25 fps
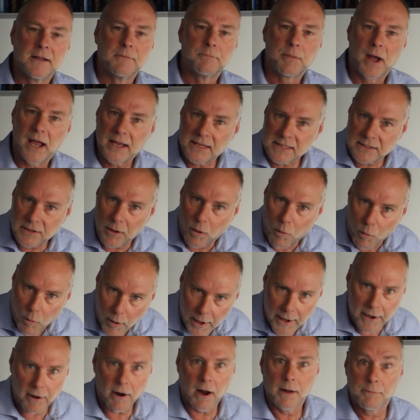based on
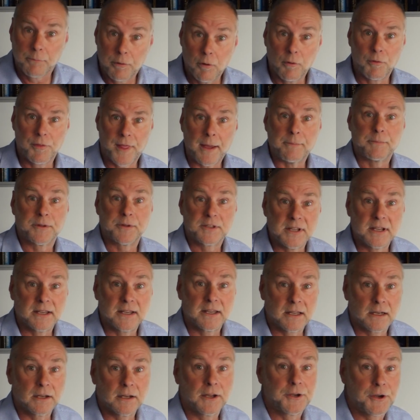where I put that
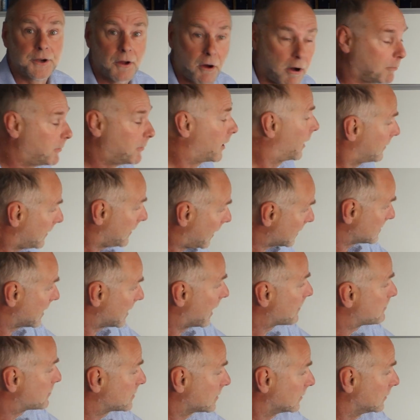particular knob. And that's
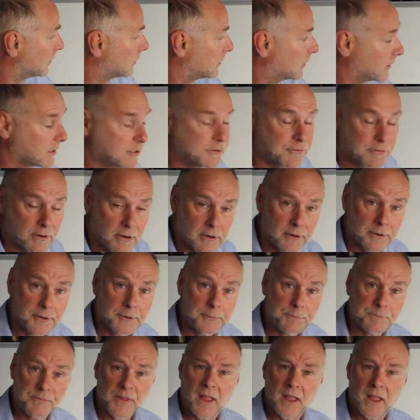absolutely true.